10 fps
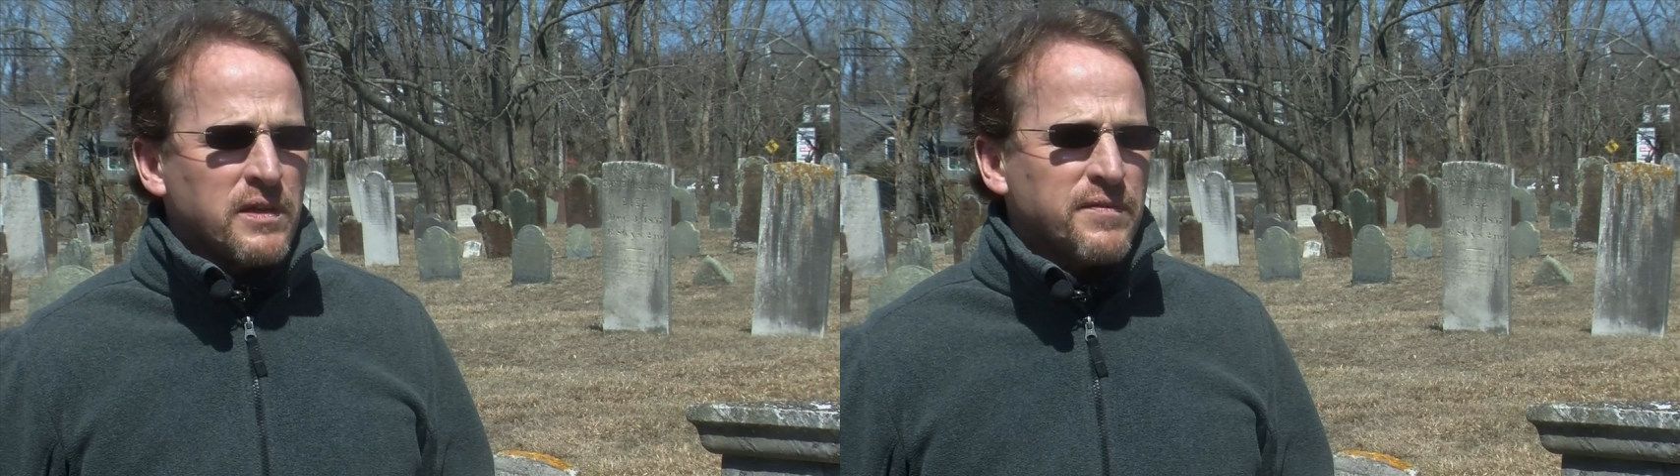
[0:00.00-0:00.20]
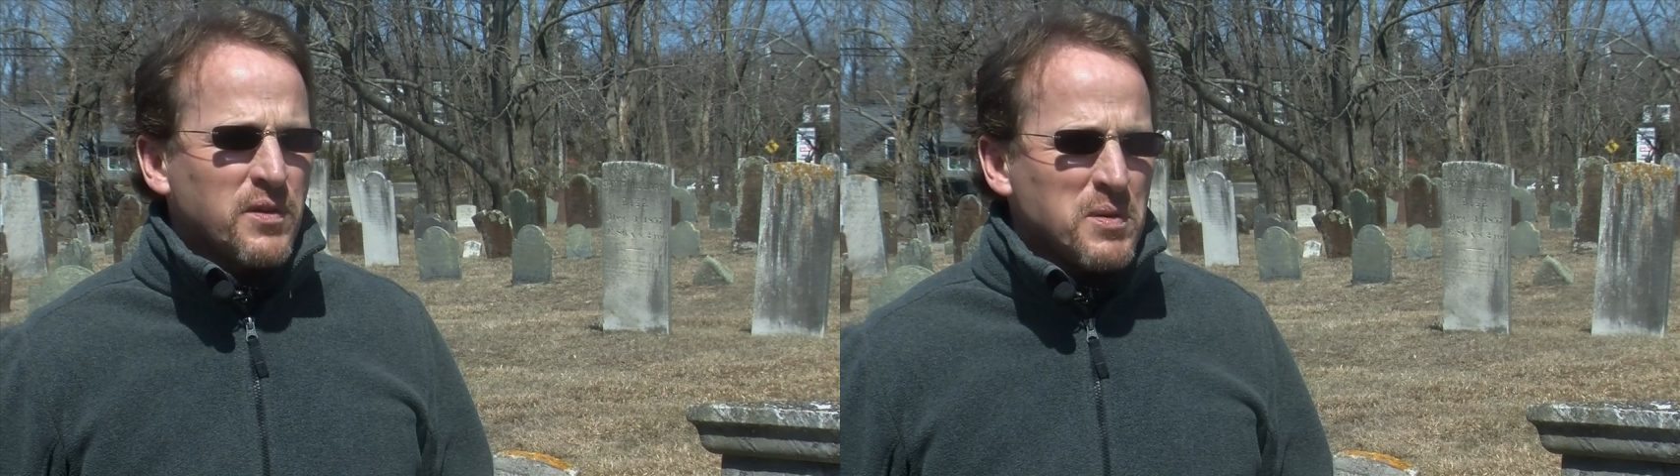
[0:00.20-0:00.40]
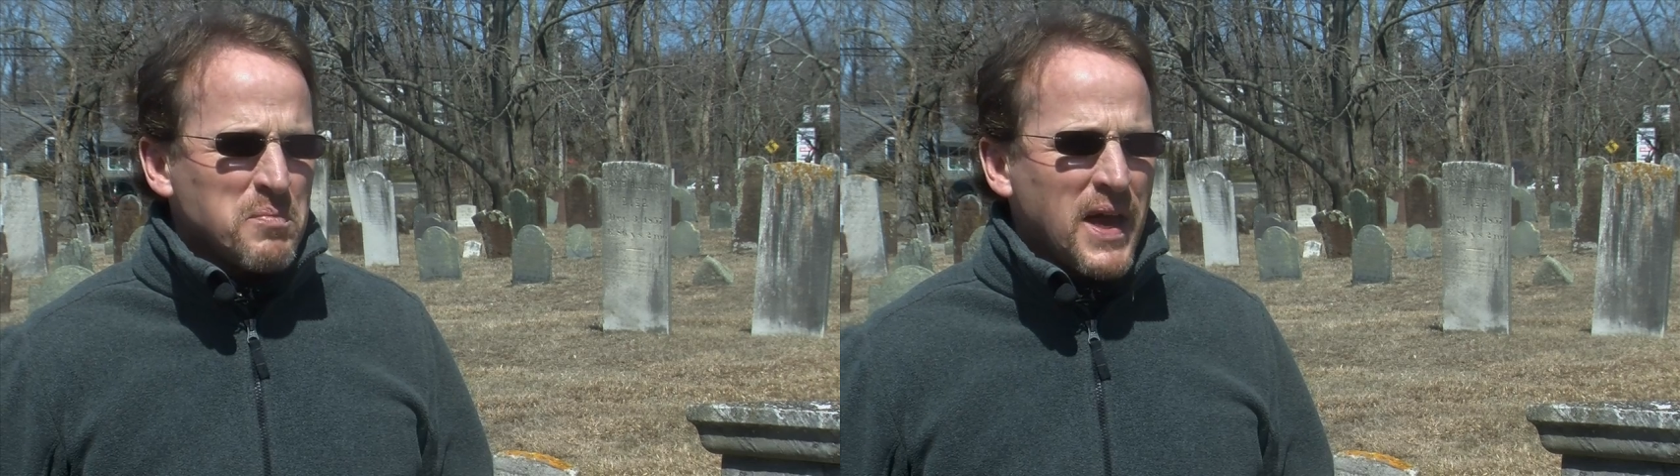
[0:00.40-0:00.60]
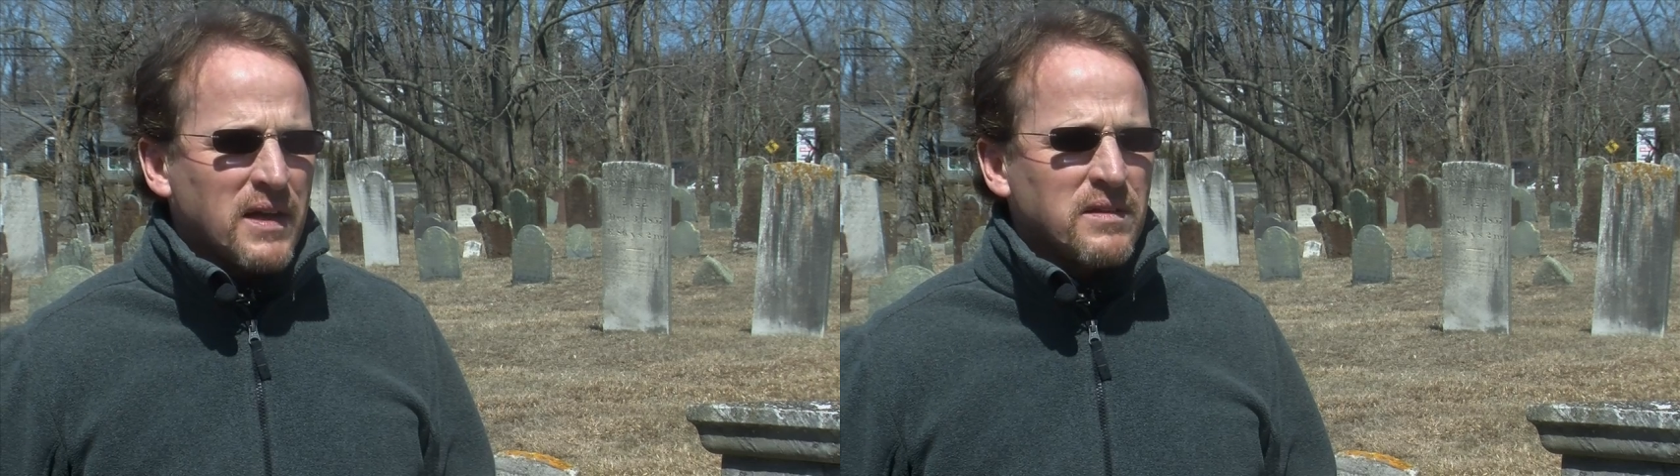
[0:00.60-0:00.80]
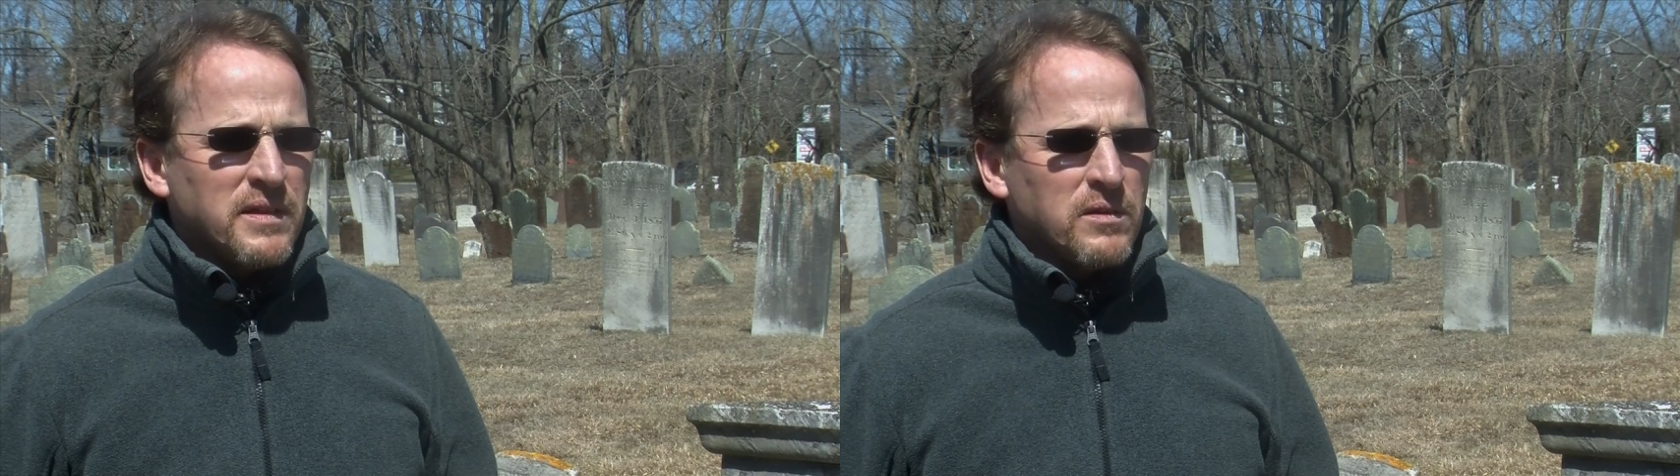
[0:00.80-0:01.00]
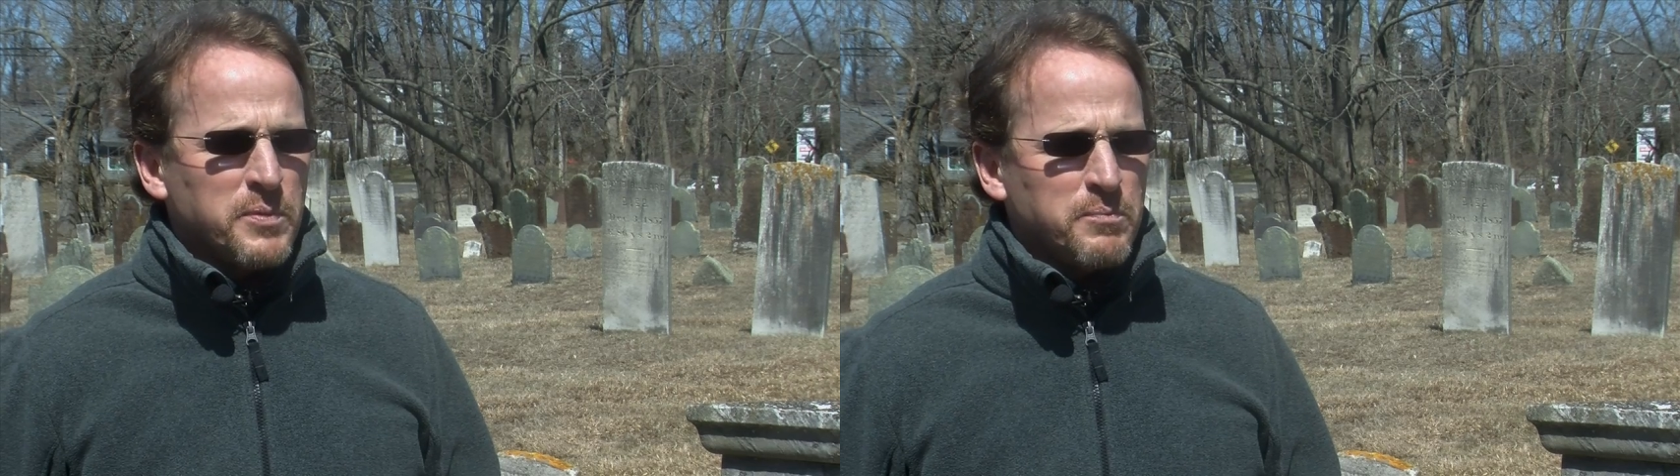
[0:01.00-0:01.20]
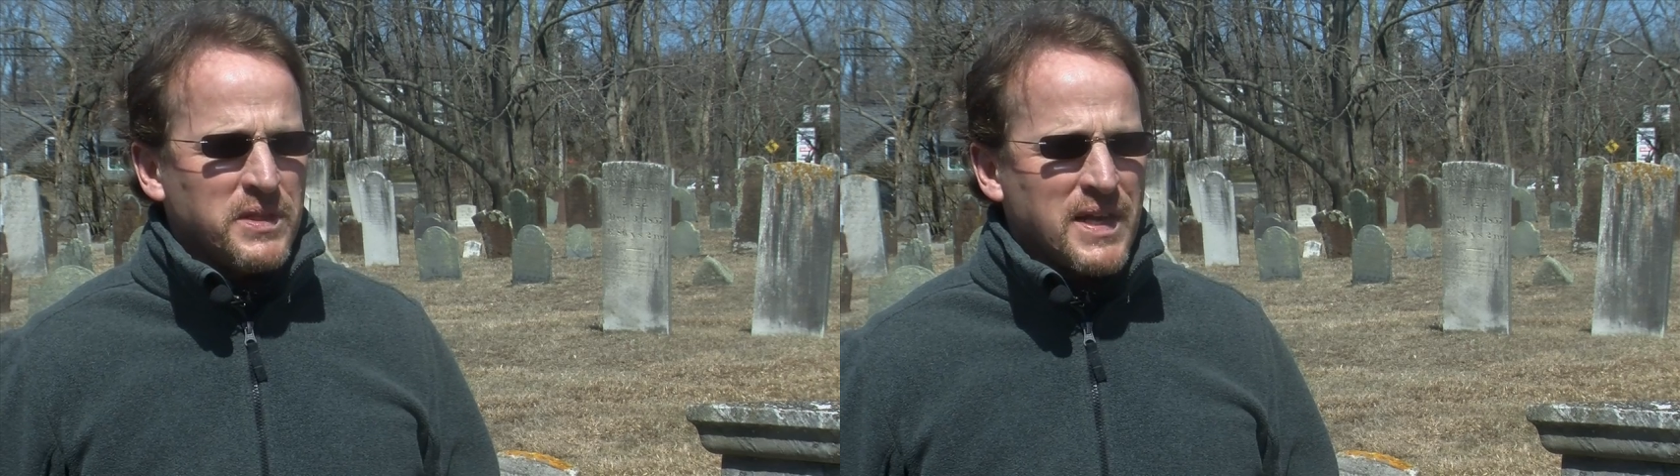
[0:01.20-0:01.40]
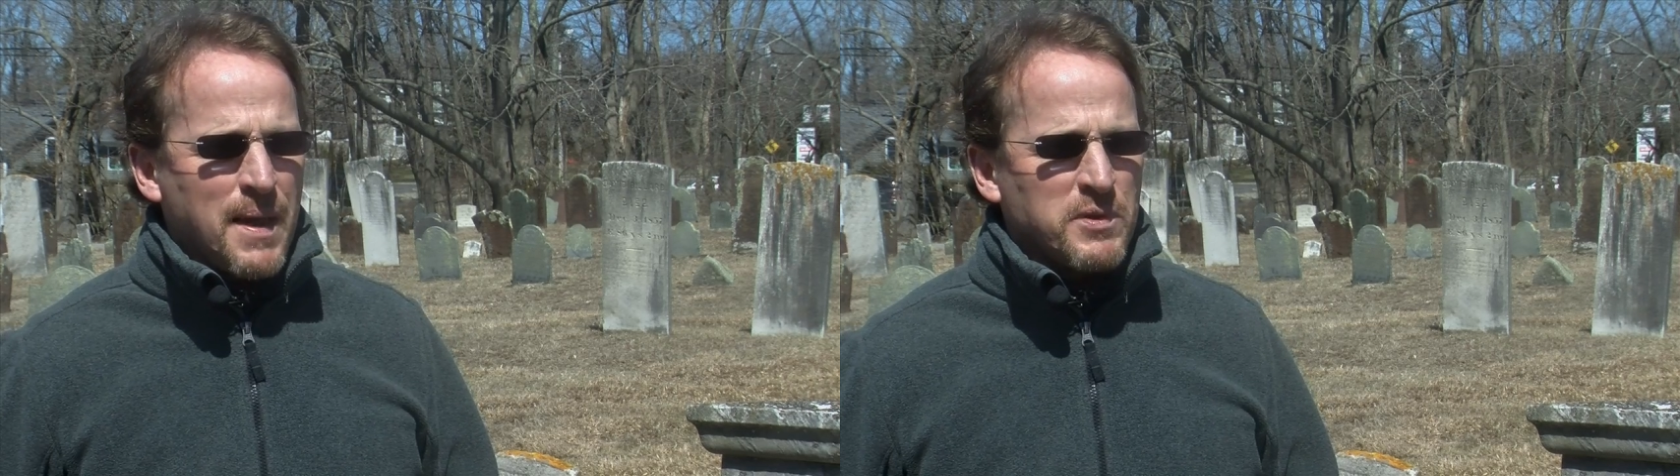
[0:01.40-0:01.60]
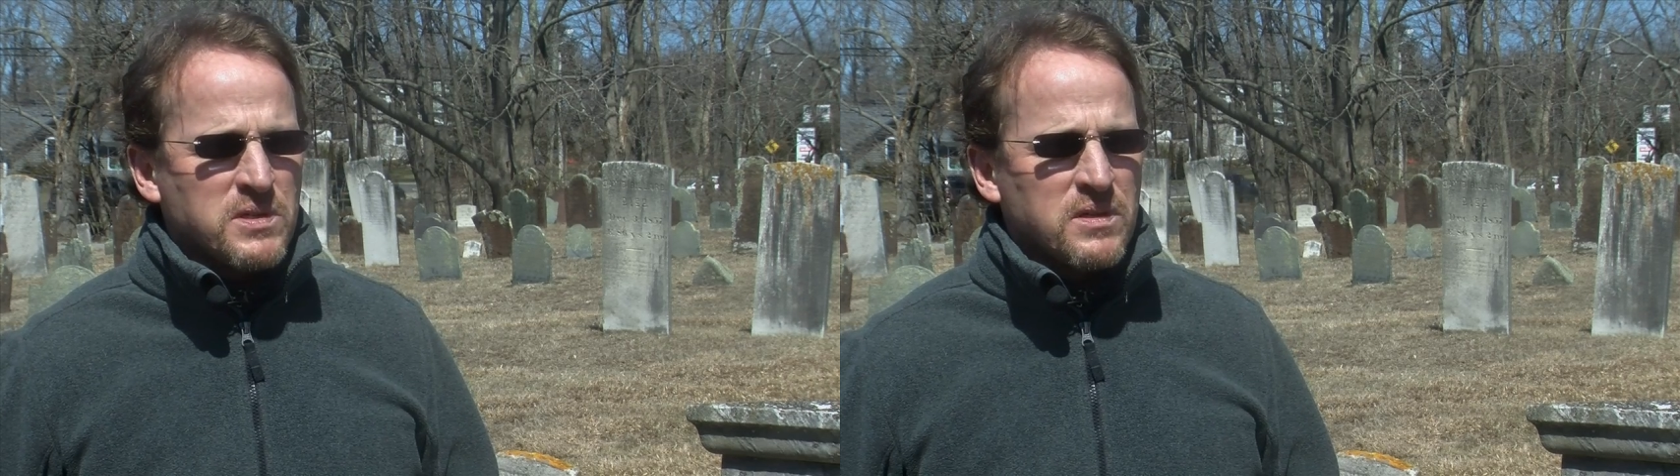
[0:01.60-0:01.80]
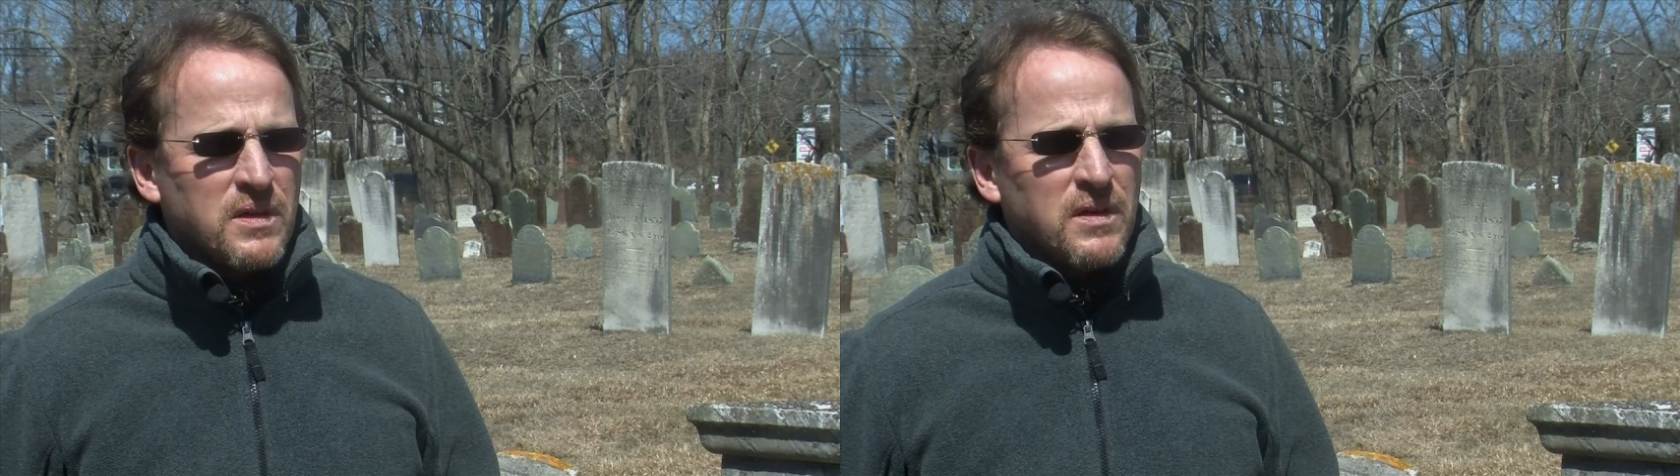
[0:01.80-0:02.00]
and if they're impacted, they'll be
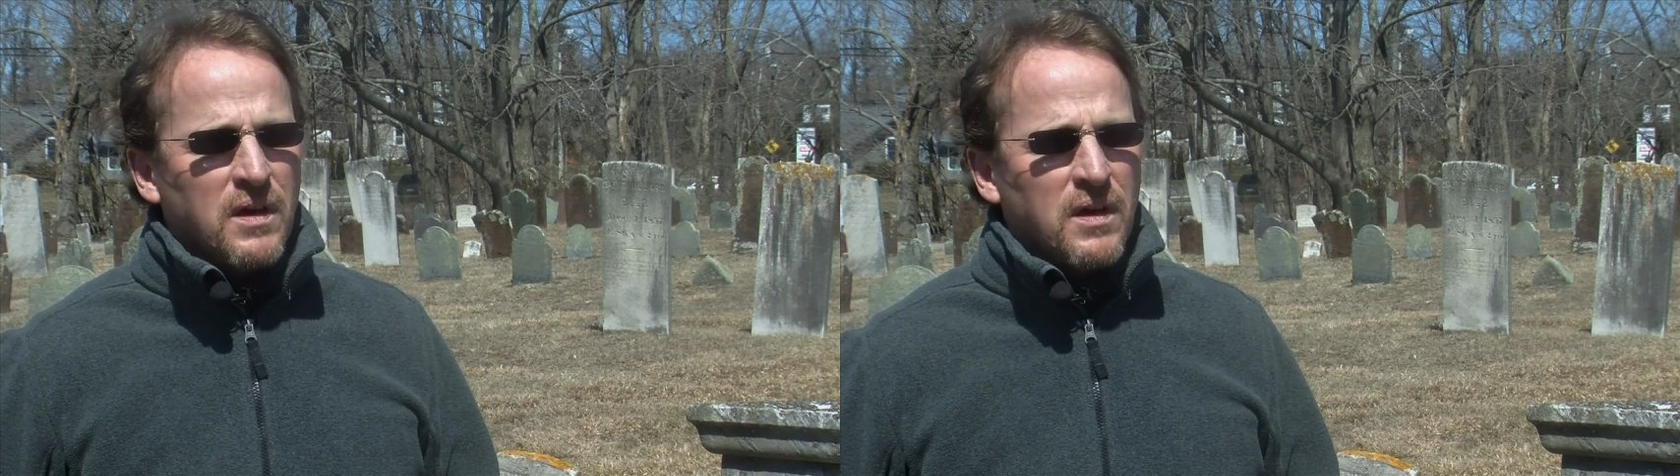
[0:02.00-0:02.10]
damaged.